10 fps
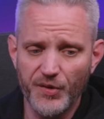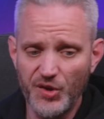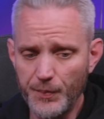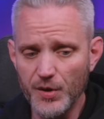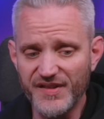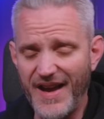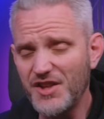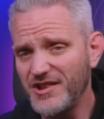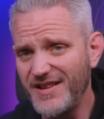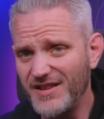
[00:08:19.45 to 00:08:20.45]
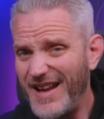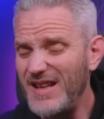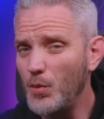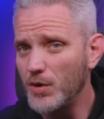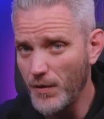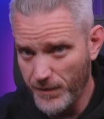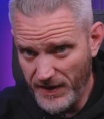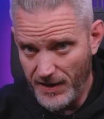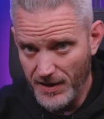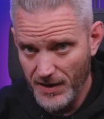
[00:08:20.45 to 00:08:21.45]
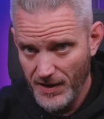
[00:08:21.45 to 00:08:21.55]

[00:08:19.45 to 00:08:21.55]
Super is actually on 8103.